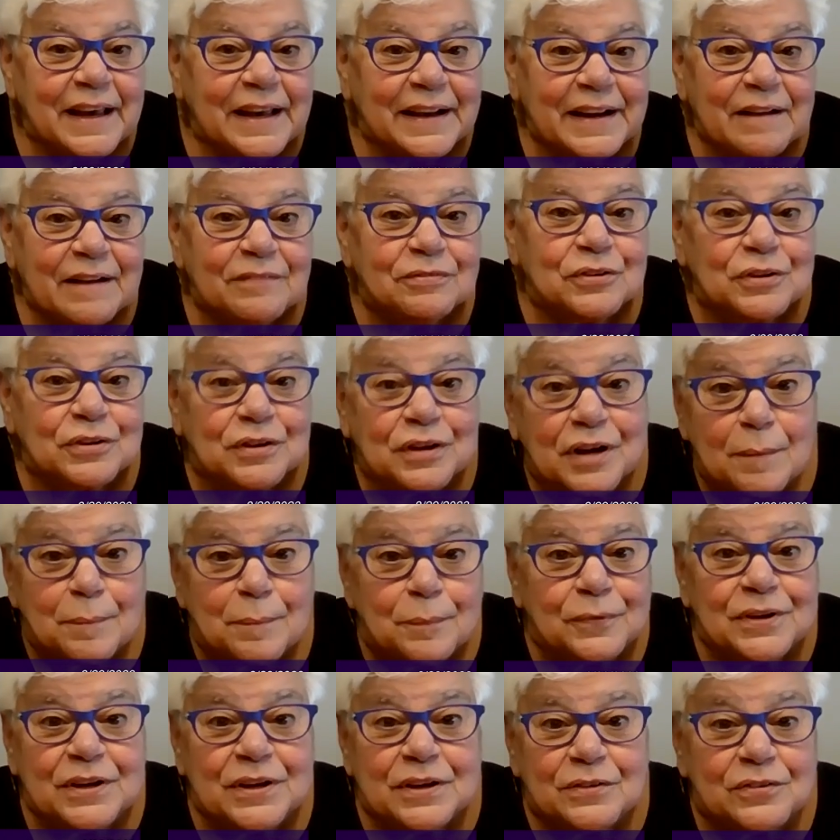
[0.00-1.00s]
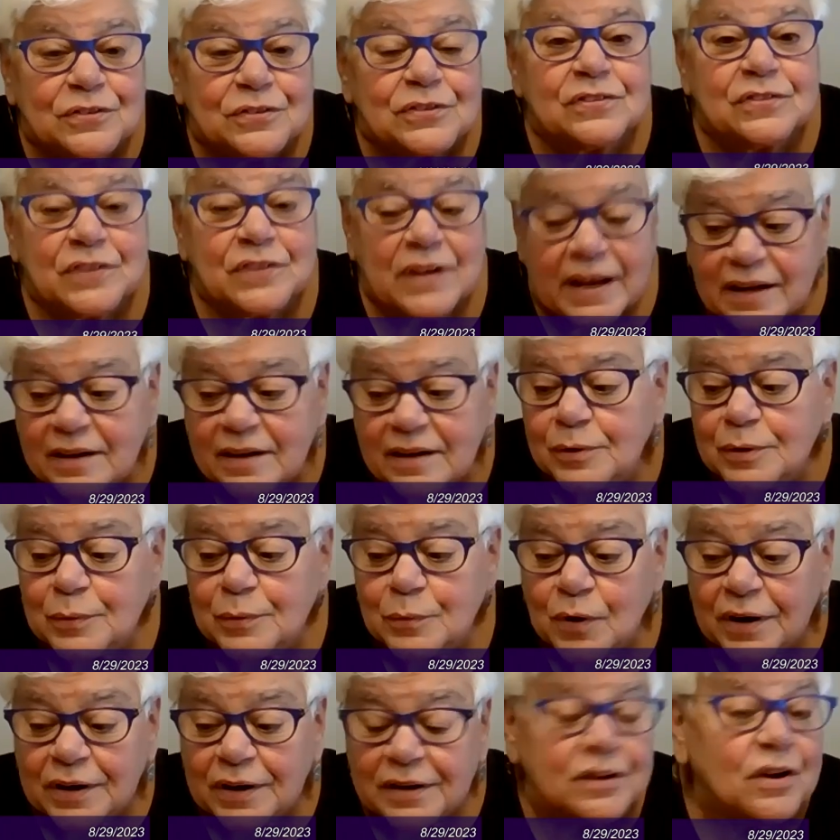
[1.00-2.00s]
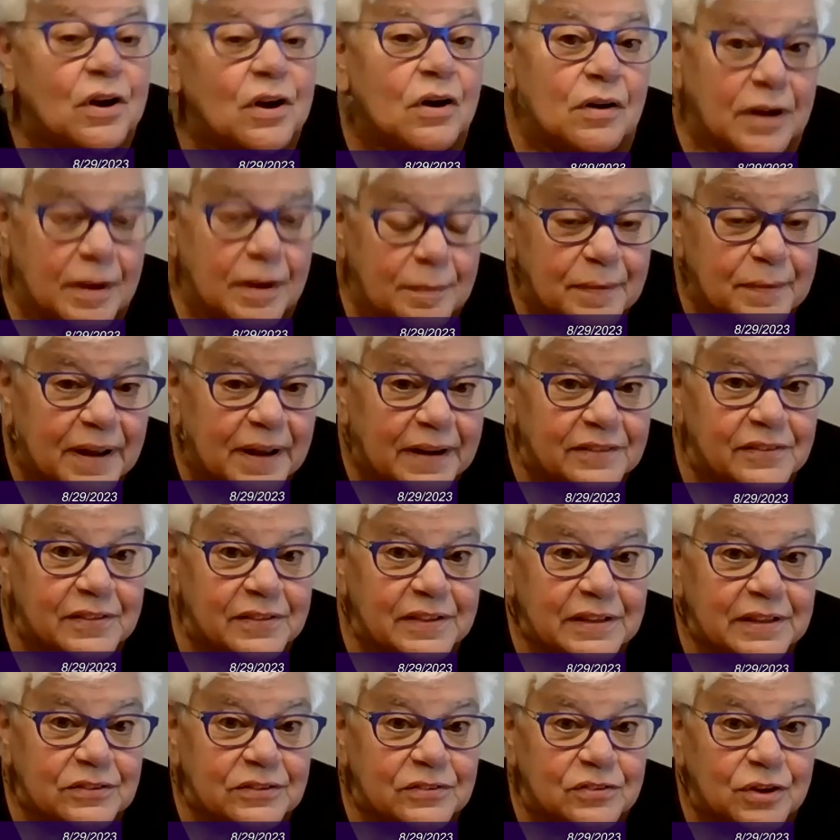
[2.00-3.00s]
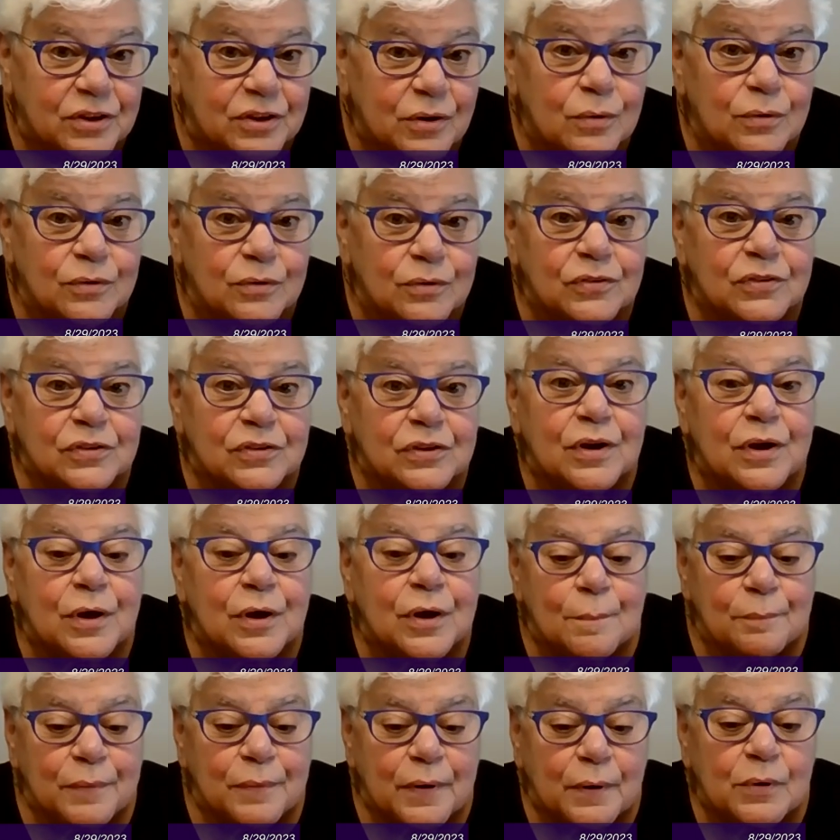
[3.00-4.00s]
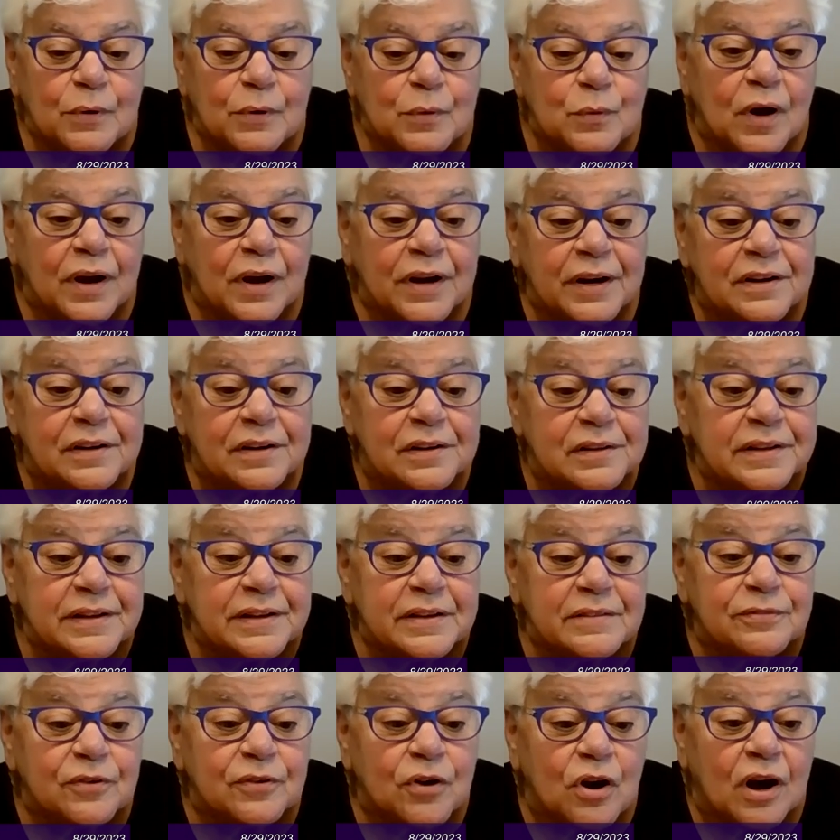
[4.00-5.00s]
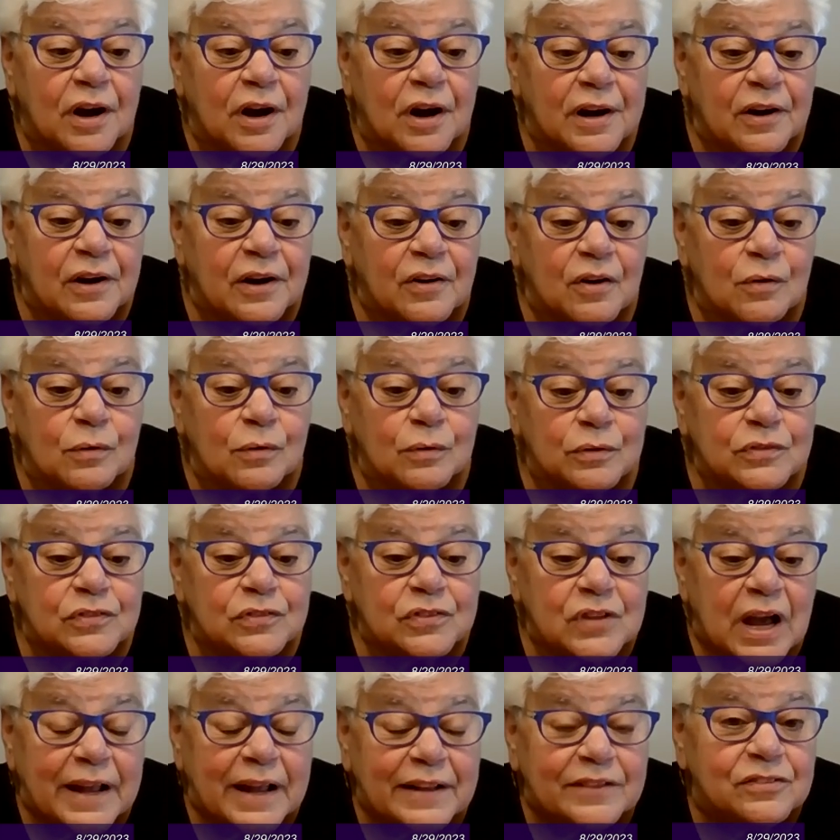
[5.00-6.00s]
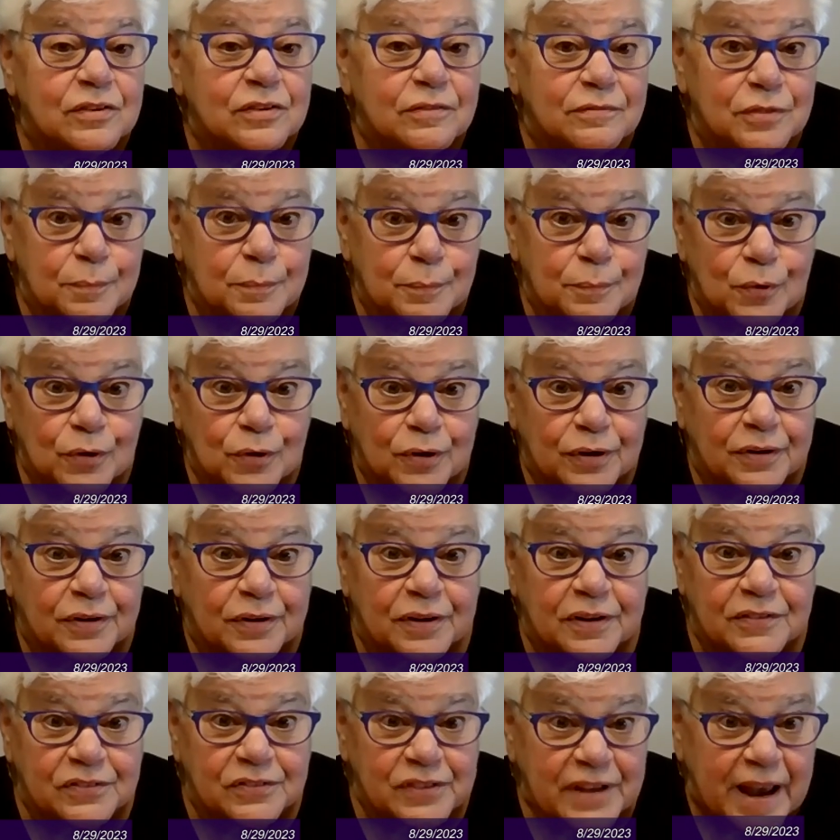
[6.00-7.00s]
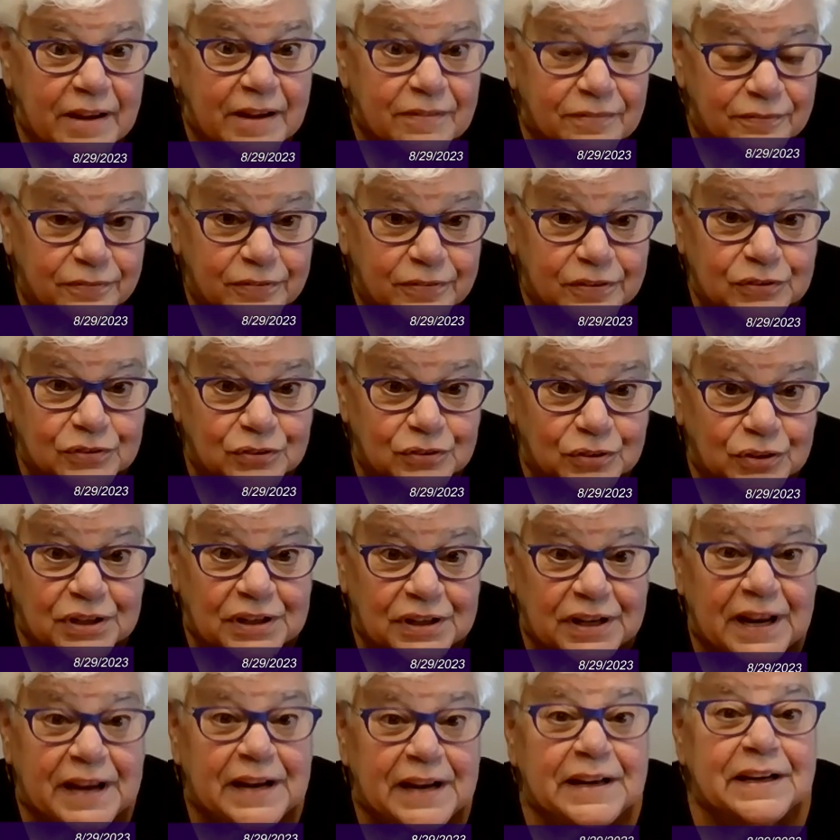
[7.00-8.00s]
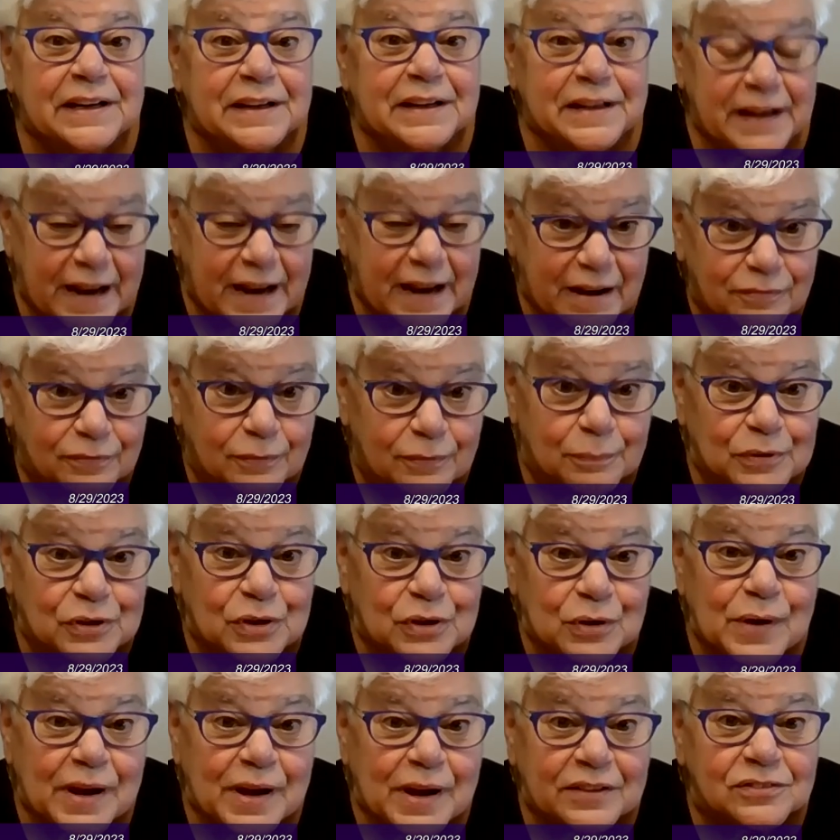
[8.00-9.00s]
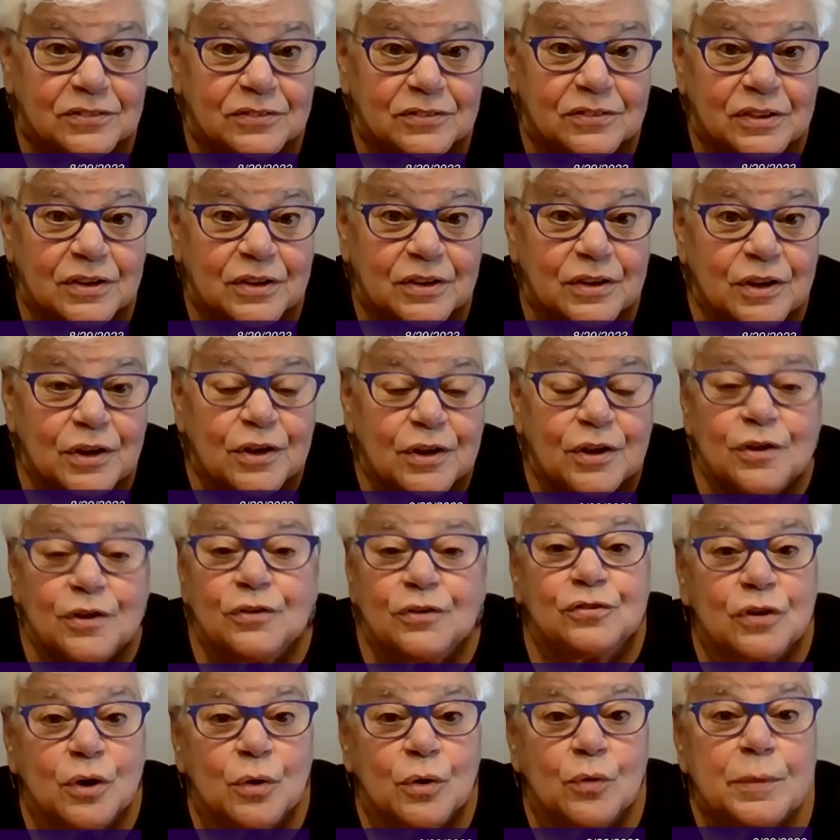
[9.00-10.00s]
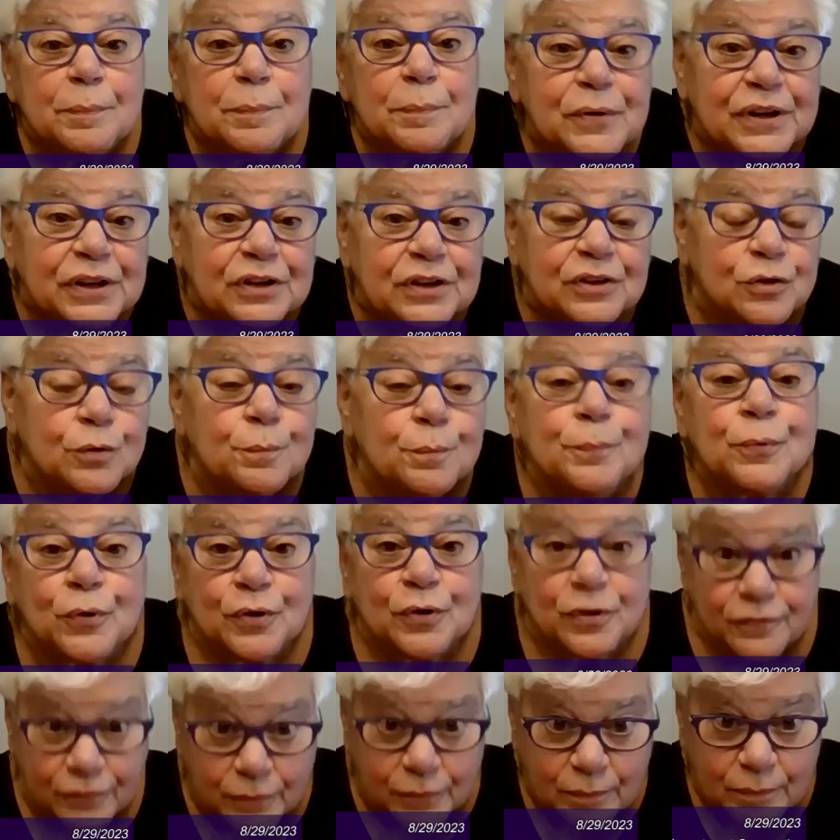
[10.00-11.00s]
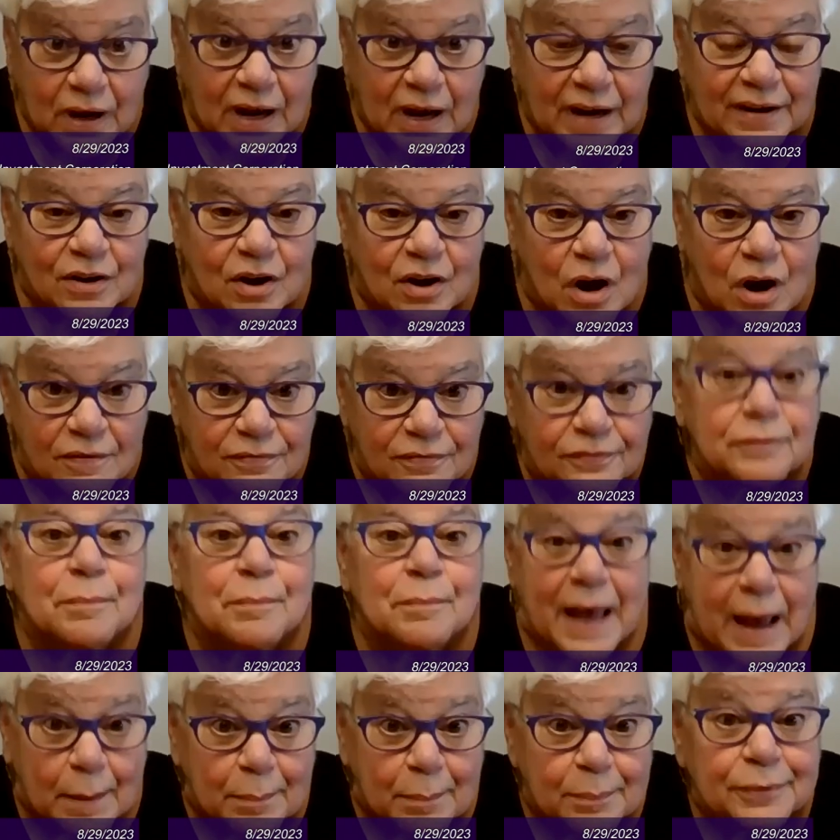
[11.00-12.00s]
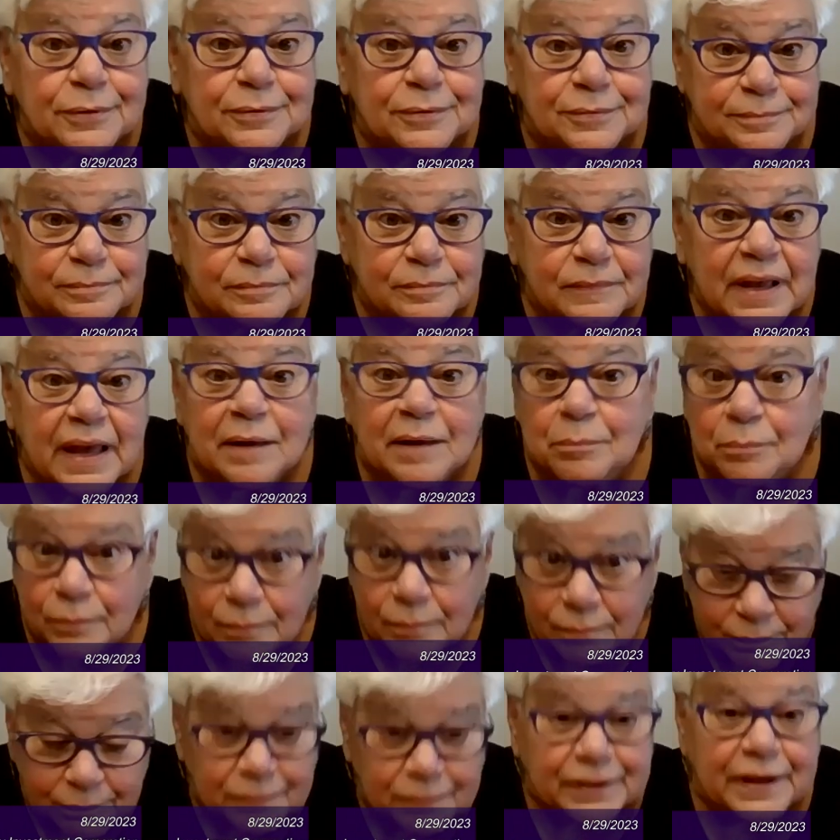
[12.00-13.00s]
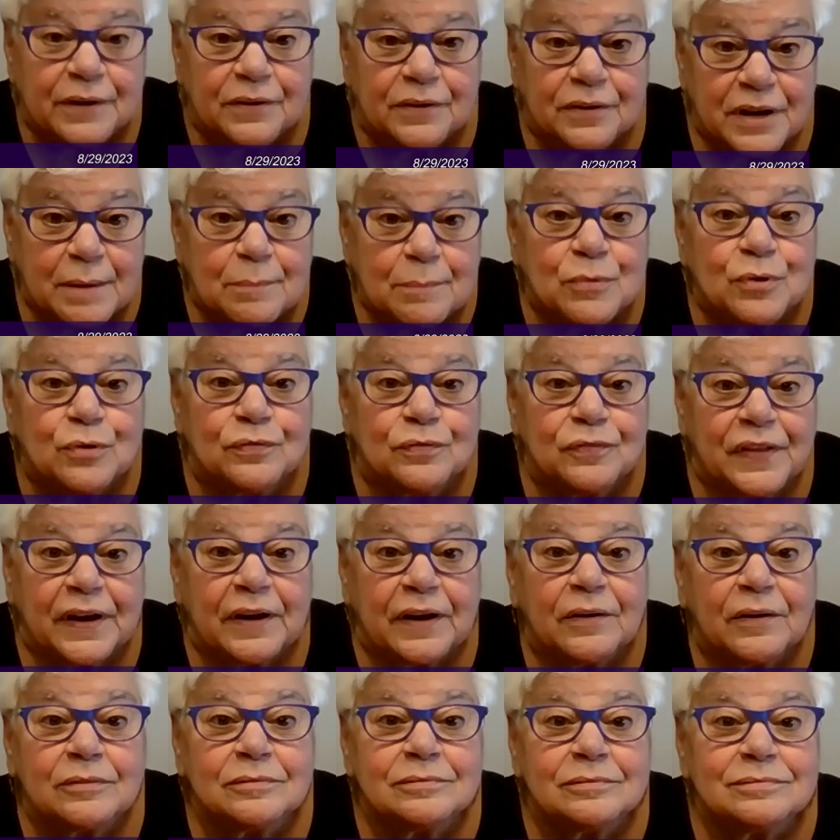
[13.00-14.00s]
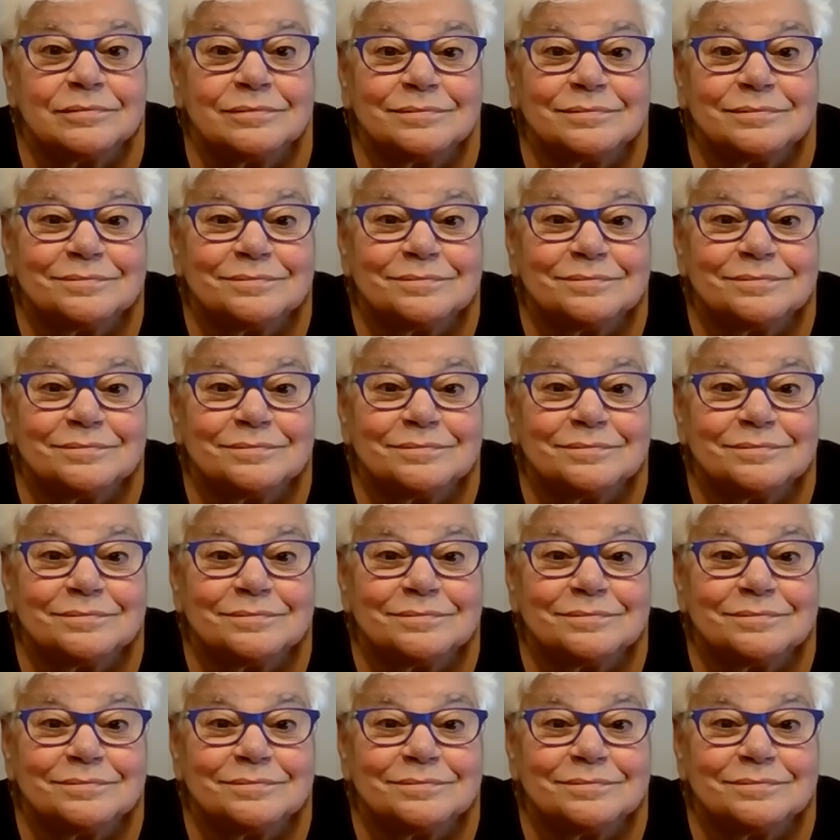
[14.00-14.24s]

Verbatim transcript: and after a couple years decided we wanted to all come back to the east coast but we wanted to live on our own sides of the border because half of us are canadian and half from the us so we picked newport vermont off a map and blair and i moved there